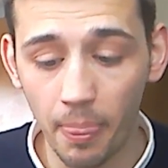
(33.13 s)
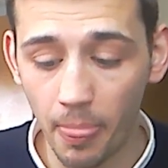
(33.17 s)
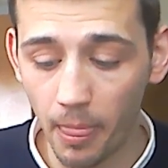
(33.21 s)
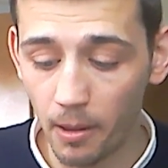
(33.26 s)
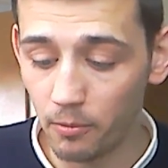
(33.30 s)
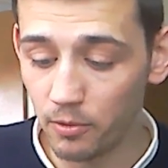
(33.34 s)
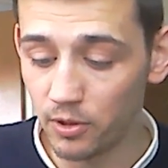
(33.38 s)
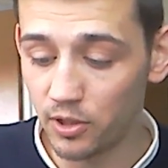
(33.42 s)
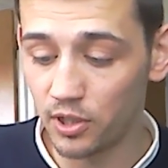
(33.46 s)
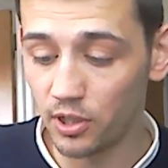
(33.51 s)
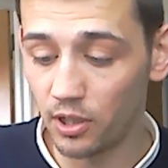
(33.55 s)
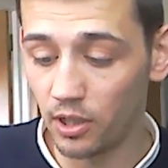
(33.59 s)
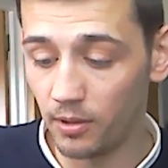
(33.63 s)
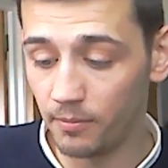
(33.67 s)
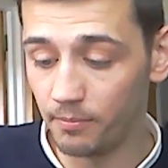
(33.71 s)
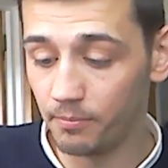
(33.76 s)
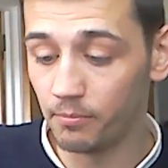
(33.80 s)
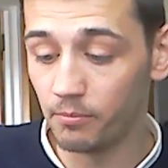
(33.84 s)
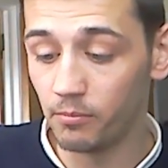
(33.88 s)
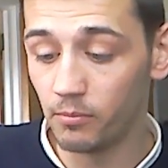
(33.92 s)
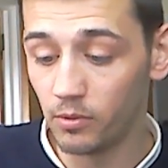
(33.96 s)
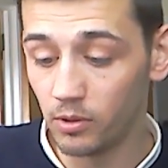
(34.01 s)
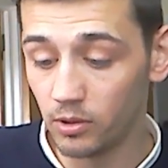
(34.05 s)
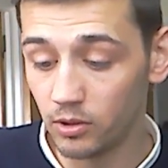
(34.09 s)
which I'm
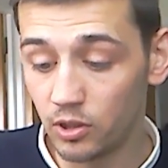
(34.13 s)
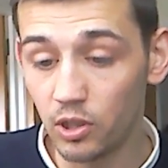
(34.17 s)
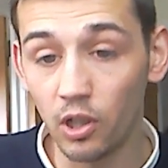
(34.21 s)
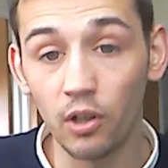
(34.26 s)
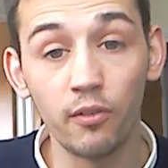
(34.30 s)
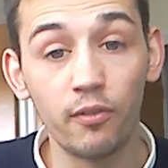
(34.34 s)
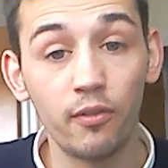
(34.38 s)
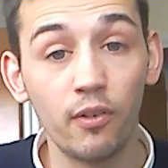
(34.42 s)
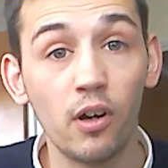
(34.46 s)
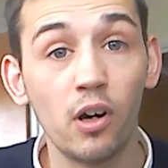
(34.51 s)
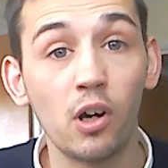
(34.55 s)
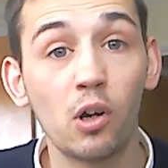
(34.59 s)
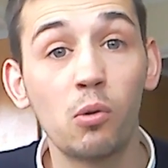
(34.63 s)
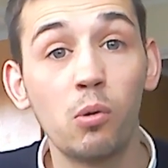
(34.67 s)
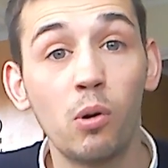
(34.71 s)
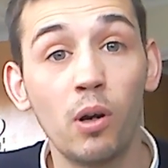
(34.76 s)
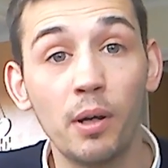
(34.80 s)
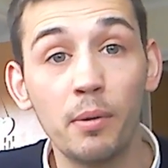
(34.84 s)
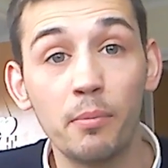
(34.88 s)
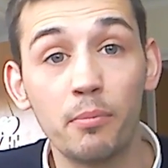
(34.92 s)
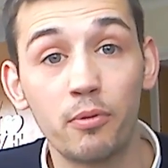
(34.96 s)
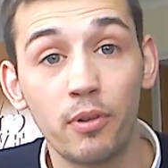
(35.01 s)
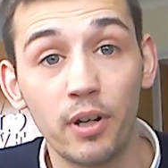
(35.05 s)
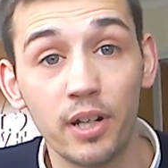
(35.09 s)
so far quite
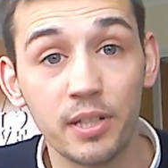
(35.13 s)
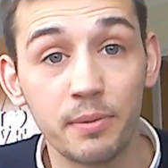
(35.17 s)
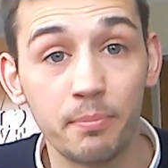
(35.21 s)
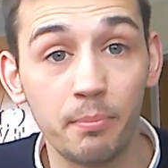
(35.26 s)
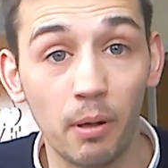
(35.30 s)
impressed